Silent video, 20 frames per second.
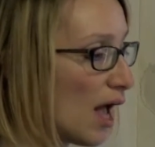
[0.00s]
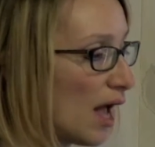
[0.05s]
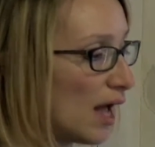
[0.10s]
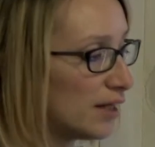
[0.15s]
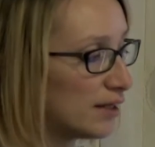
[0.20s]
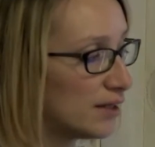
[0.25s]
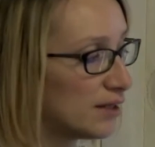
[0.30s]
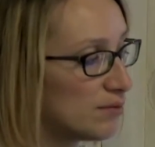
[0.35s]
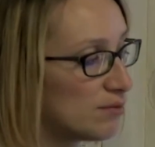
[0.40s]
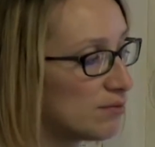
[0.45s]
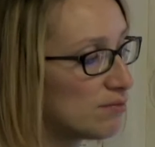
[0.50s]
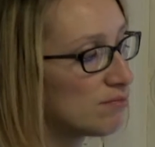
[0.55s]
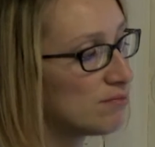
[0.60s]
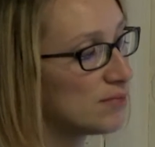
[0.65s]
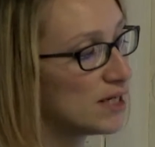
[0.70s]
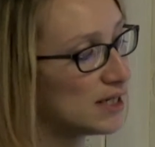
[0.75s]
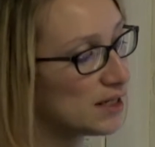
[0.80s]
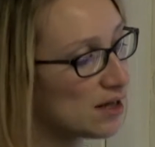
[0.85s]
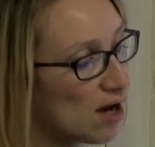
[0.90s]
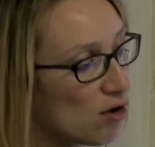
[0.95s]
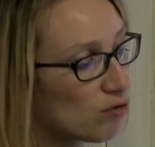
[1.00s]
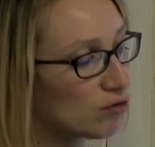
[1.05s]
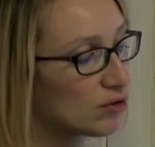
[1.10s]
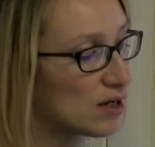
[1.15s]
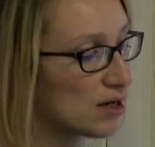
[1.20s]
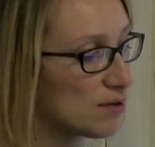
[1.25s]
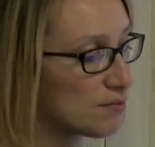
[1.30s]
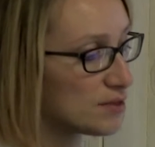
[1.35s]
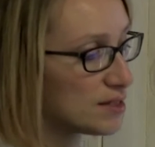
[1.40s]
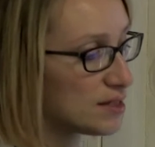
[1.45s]
And the main
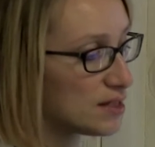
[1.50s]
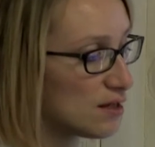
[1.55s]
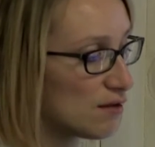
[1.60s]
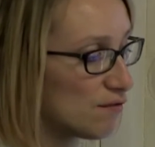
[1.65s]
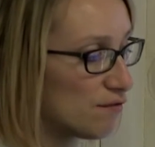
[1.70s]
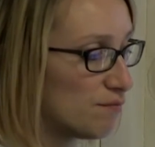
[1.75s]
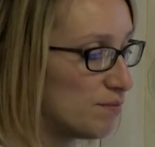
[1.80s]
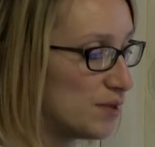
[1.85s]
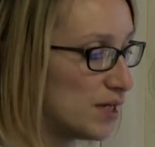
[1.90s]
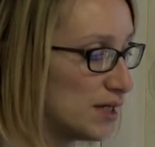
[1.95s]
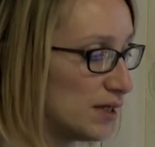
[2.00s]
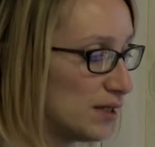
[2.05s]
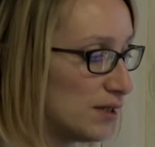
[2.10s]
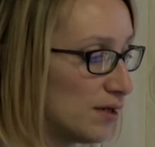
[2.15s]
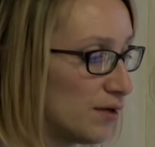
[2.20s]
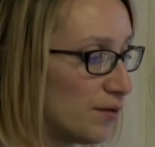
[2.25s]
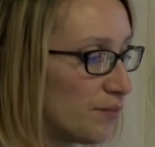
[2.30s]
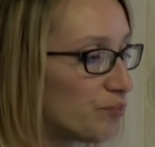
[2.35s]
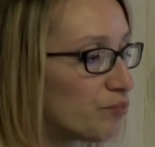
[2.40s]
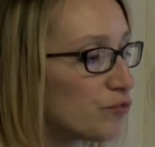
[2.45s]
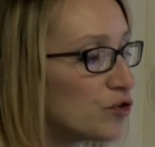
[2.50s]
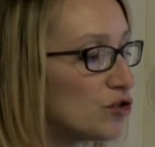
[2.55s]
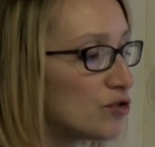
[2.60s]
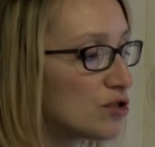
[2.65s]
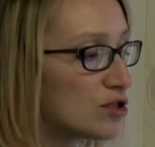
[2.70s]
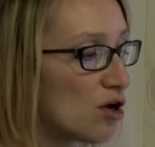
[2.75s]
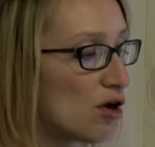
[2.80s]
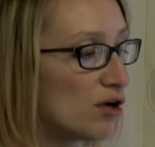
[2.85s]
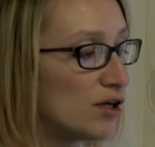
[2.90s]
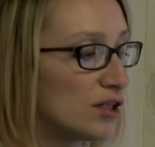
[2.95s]
outcomes have been new
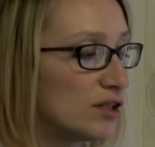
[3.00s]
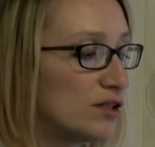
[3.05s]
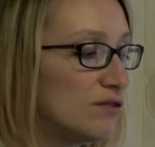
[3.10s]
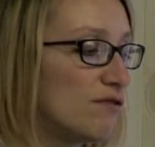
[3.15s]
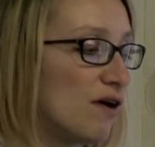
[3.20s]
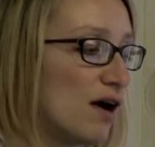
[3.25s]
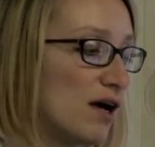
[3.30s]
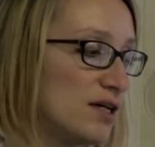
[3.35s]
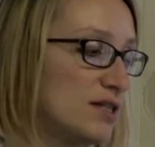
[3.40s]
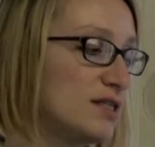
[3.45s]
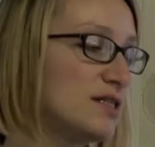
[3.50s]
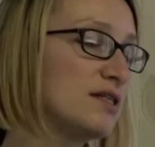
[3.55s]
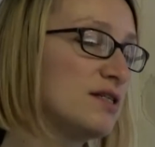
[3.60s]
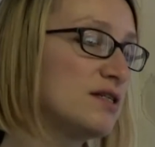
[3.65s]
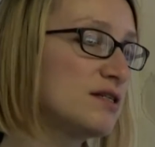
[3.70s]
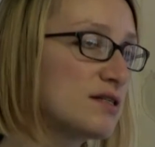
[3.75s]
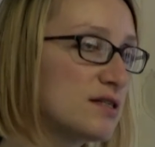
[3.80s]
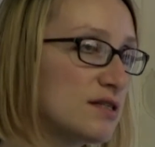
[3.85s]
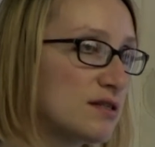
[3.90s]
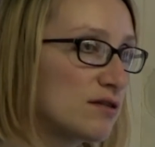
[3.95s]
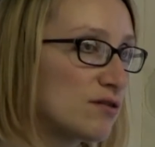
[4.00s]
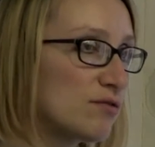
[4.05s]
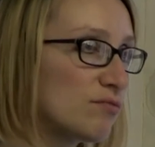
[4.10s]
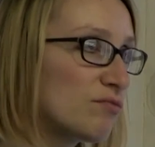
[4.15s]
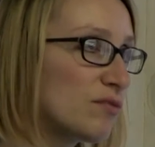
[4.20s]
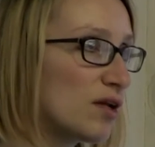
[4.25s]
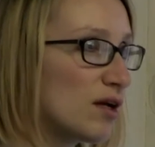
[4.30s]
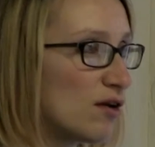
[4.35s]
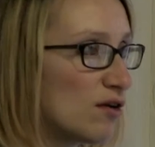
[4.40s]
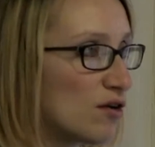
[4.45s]
sonic devices,
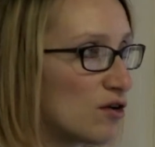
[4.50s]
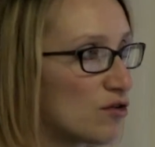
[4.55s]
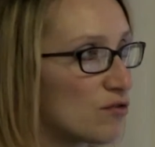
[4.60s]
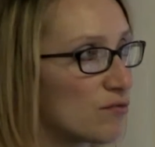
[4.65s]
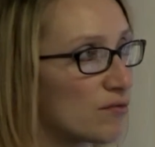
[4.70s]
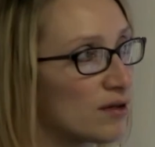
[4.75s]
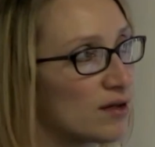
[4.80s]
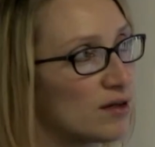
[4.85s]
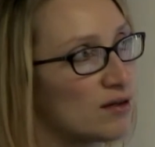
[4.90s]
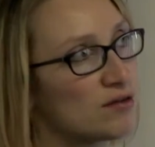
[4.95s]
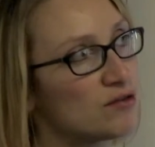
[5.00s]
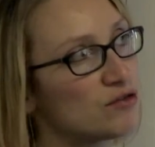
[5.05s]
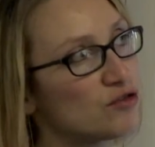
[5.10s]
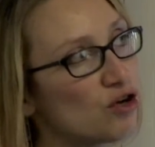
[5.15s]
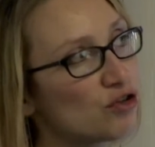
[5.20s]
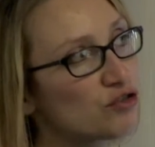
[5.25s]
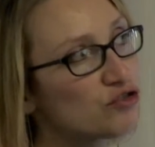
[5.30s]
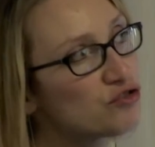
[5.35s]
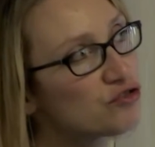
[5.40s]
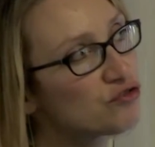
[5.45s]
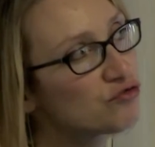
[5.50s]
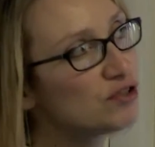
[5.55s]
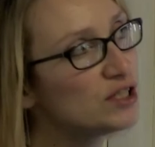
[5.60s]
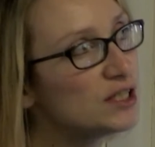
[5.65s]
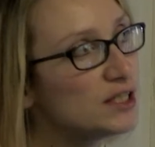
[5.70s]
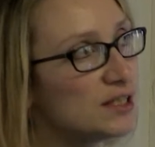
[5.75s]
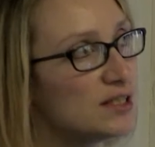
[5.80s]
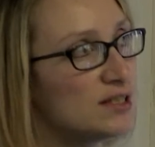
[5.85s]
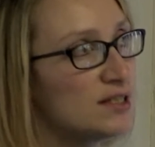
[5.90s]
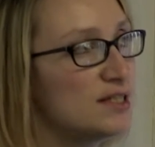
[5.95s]
not
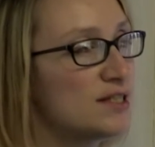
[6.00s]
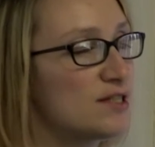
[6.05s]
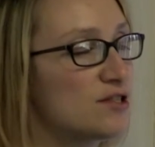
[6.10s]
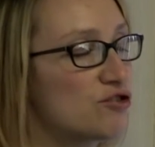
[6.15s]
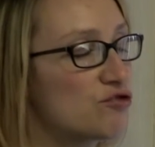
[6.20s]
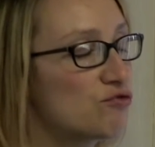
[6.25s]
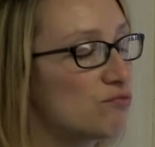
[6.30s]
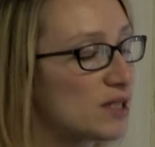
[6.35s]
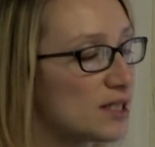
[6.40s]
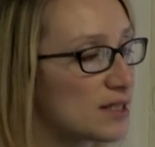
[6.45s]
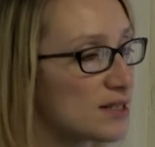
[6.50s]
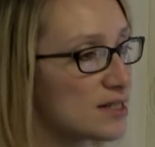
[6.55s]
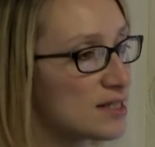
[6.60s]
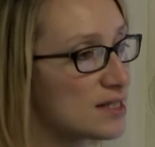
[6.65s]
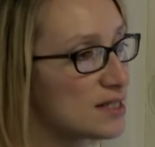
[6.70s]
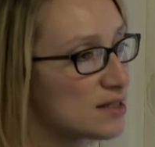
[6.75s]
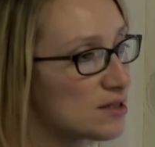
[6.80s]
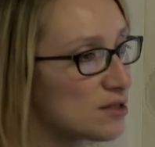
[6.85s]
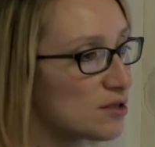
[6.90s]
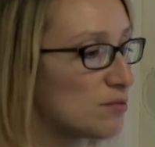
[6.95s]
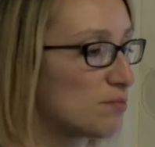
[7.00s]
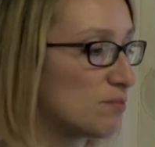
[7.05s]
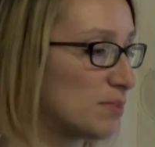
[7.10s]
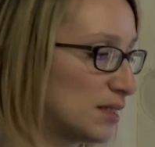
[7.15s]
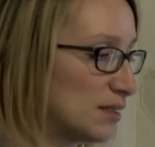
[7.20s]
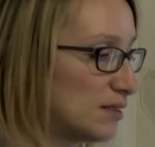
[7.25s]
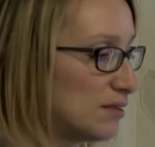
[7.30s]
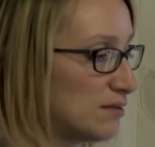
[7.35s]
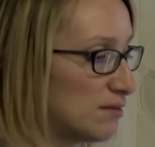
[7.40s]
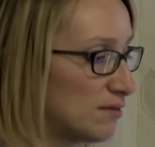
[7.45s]
really instruments,
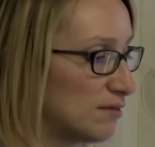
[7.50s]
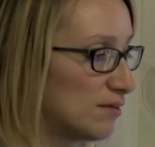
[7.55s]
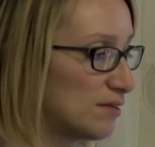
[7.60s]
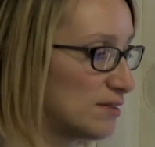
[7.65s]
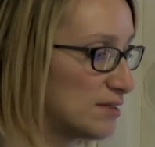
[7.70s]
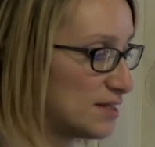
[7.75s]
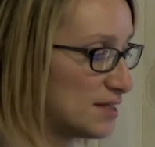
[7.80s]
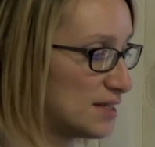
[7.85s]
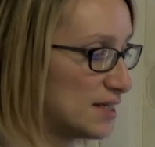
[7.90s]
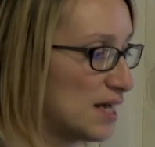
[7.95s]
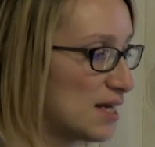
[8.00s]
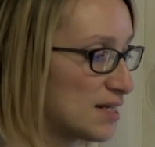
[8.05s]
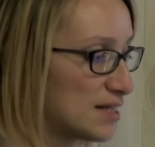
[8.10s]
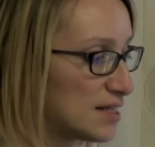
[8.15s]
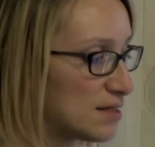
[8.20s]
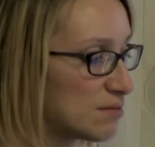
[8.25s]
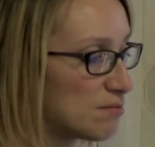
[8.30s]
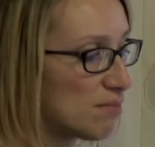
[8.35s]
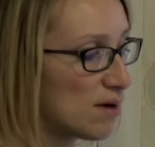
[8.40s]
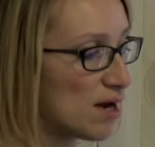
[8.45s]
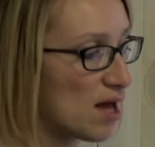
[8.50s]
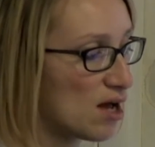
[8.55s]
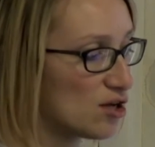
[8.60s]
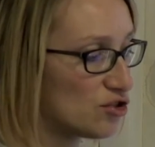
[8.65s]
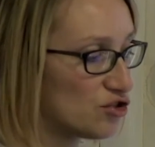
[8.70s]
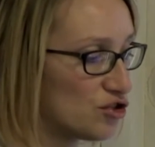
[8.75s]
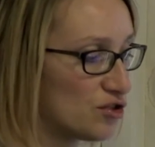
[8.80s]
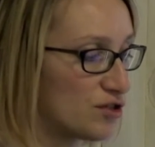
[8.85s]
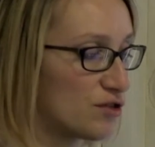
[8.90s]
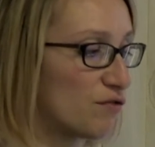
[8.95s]
but let's say
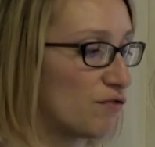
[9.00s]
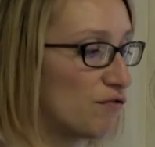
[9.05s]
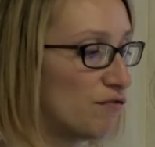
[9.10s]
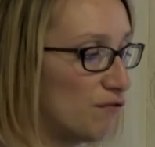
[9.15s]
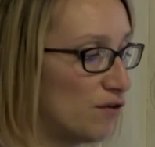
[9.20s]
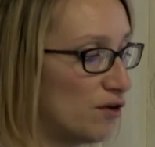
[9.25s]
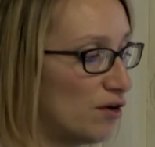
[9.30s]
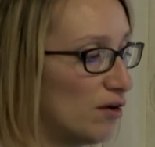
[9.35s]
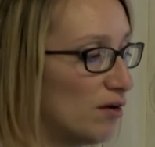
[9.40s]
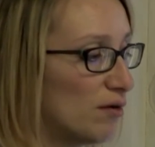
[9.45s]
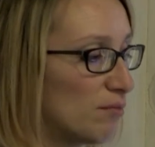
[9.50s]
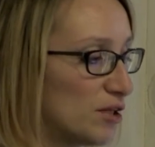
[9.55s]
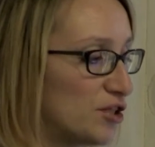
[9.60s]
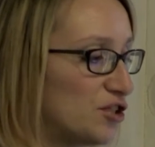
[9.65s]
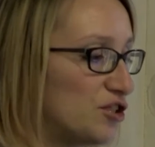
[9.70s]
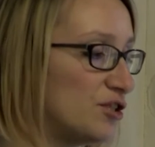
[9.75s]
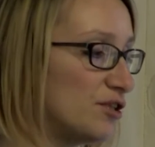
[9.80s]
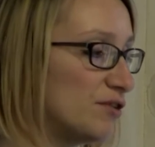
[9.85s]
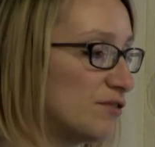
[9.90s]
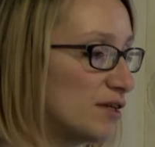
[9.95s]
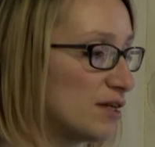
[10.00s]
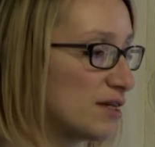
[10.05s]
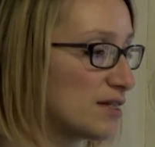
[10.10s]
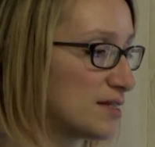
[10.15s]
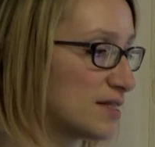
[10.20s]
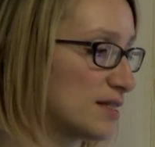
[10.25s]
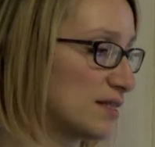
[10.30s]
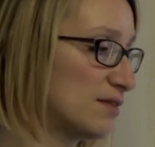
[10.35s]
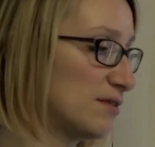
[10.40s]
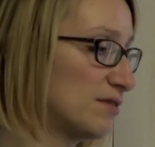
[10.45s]
assemblages of materials